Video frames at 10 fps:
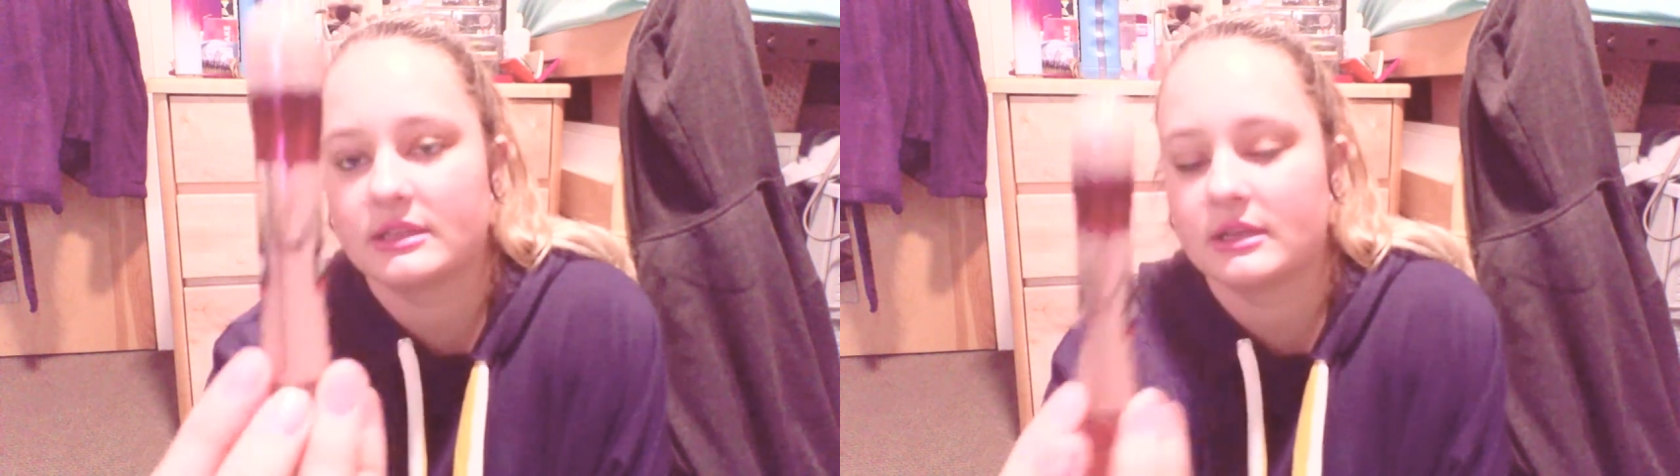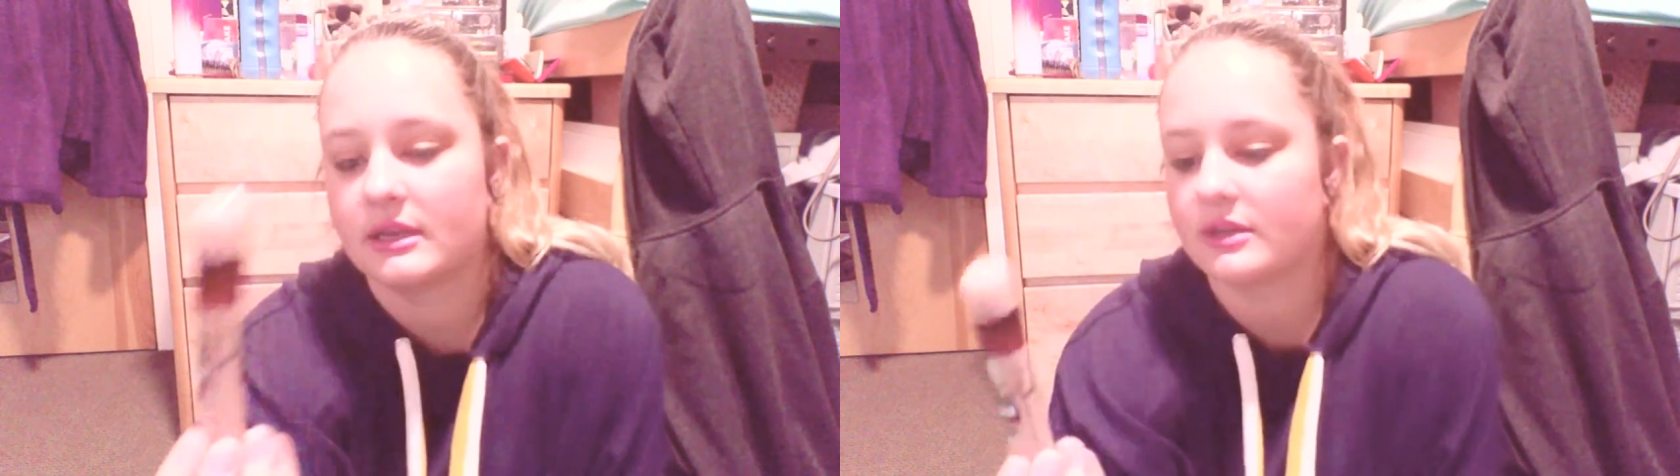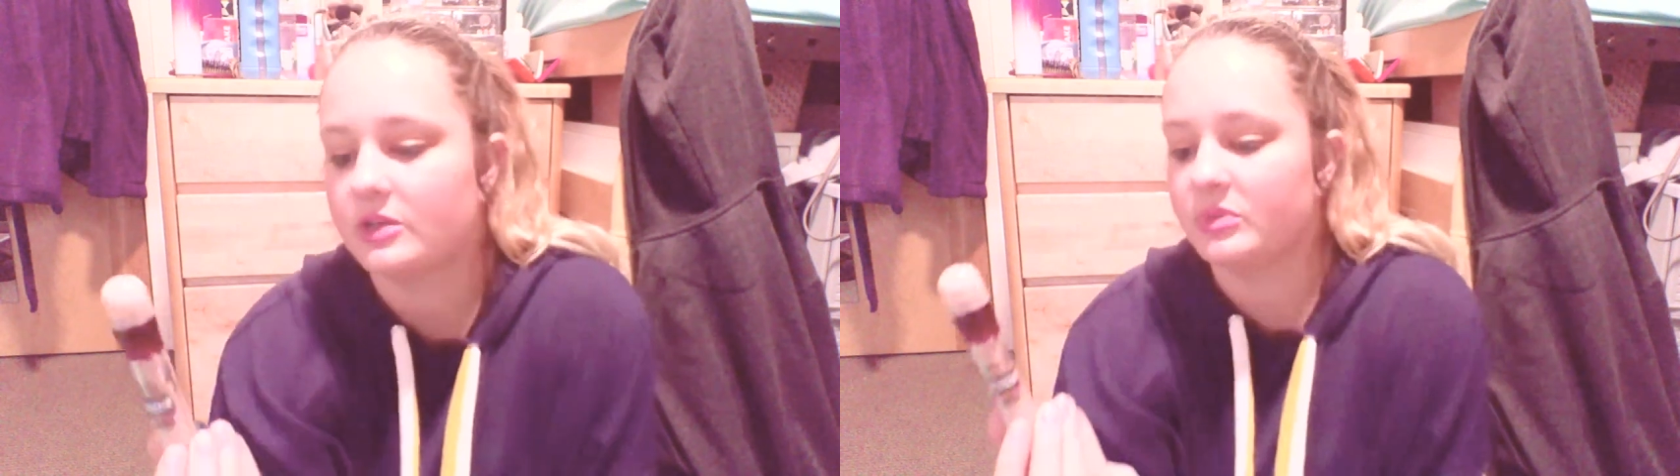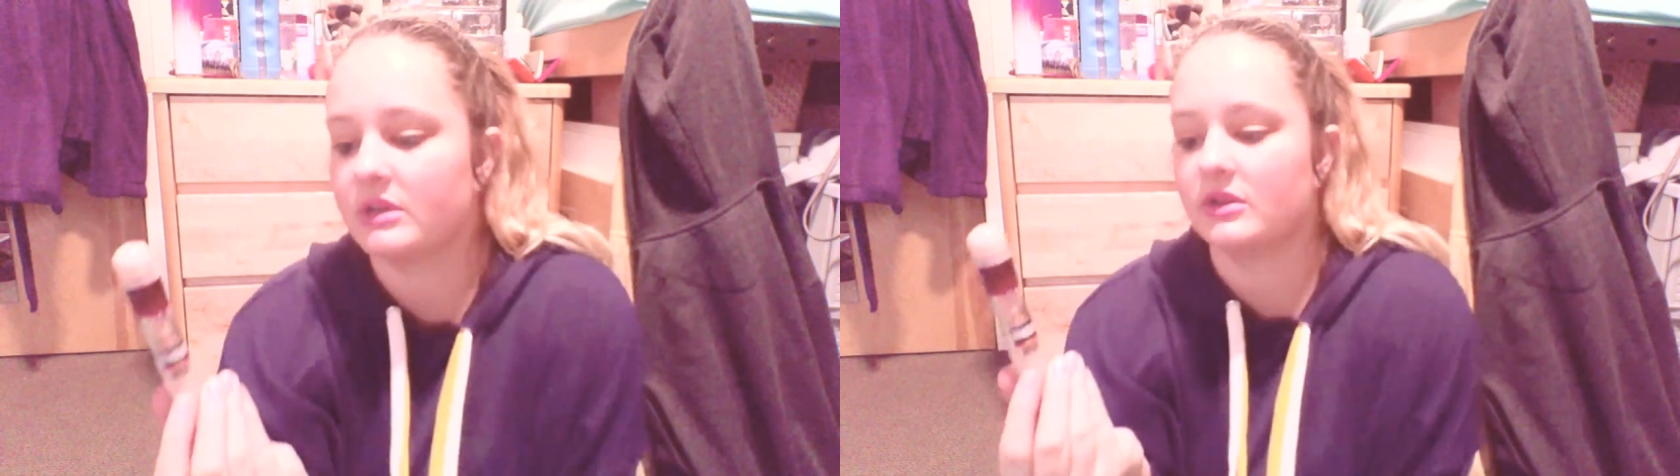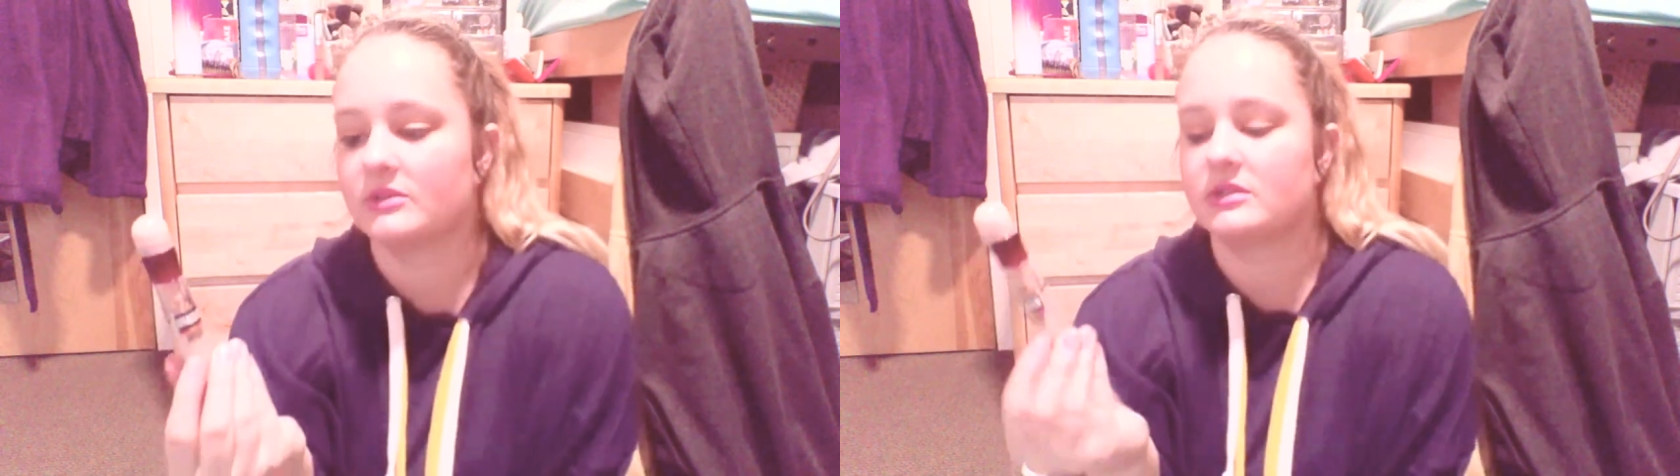it could be
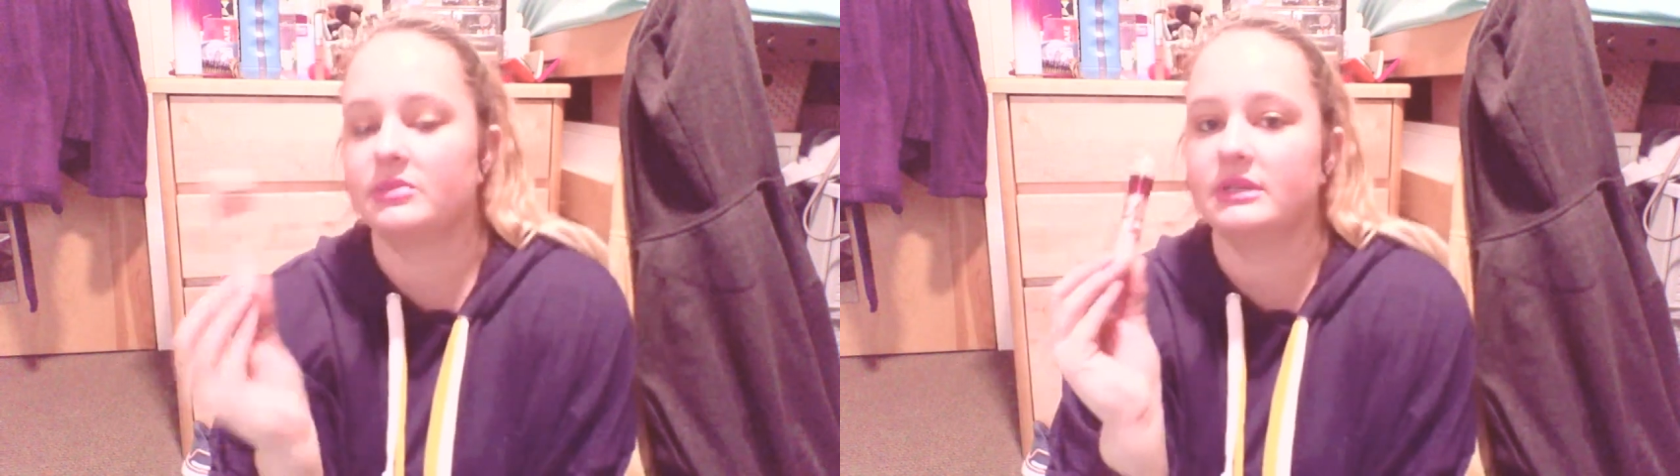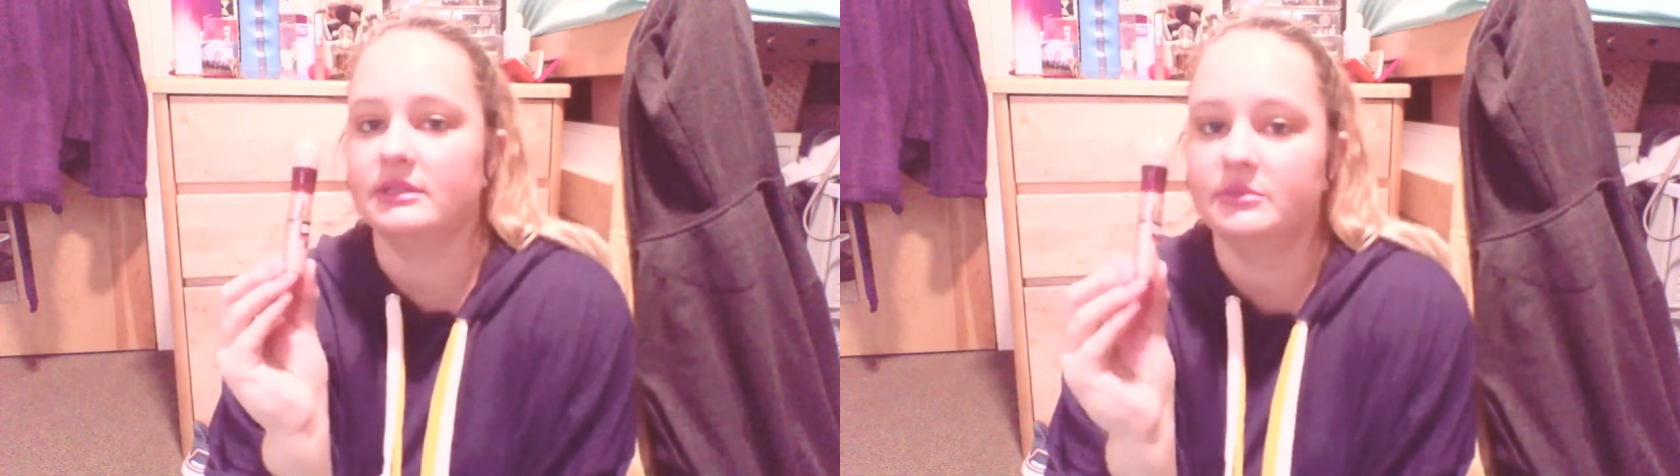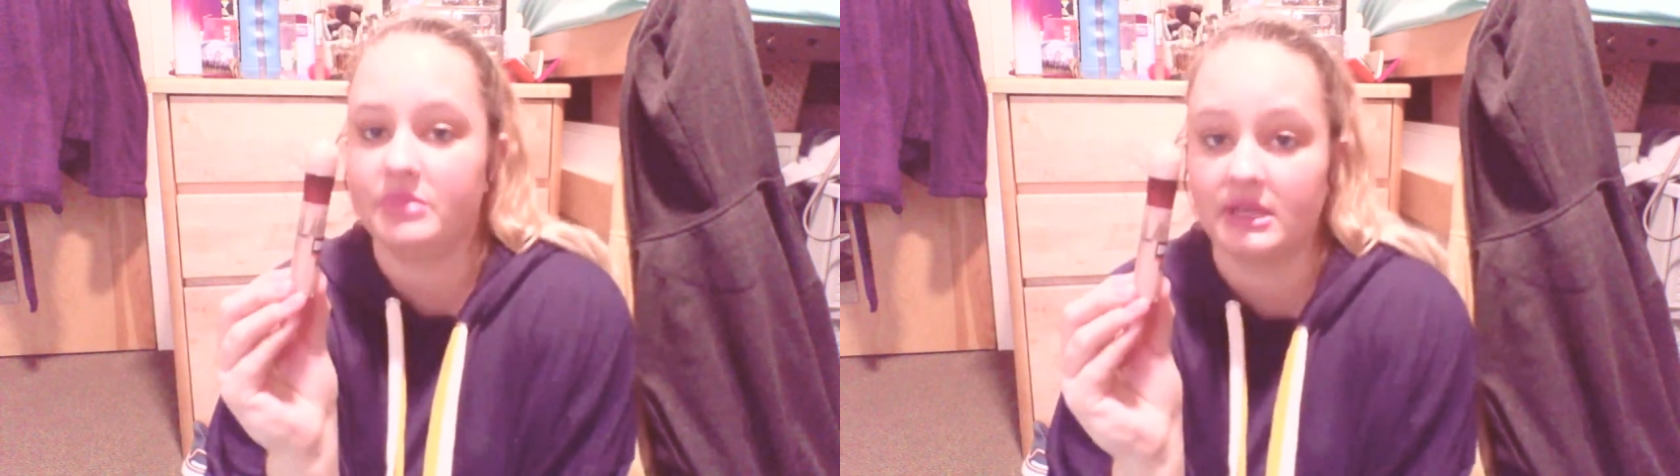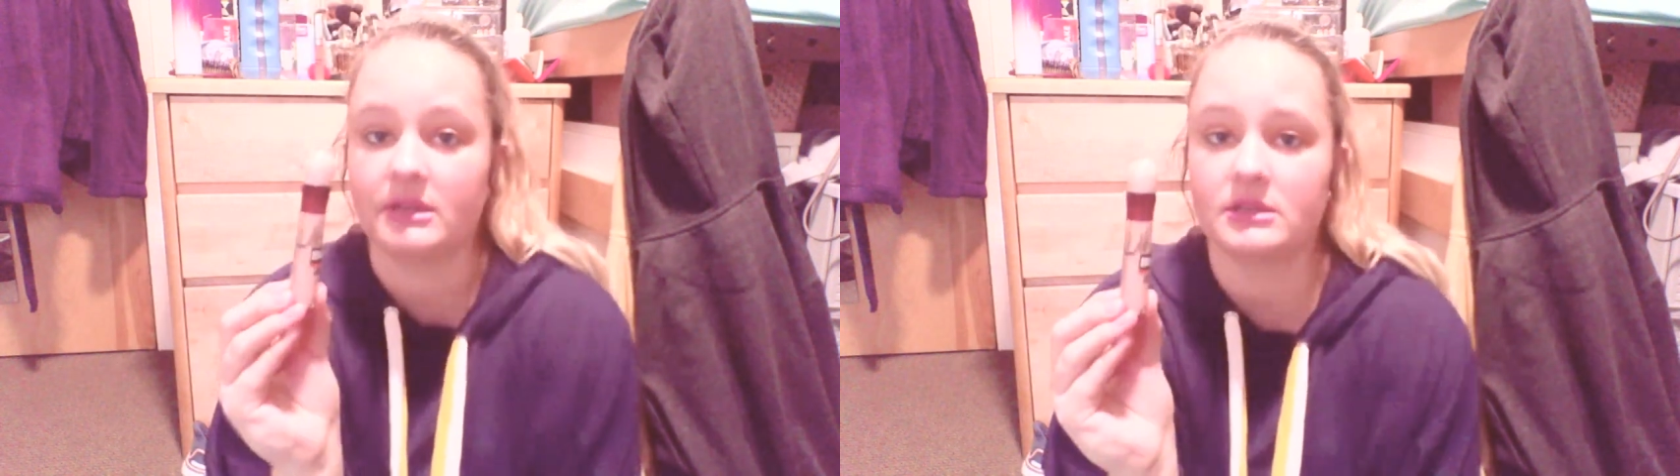close to being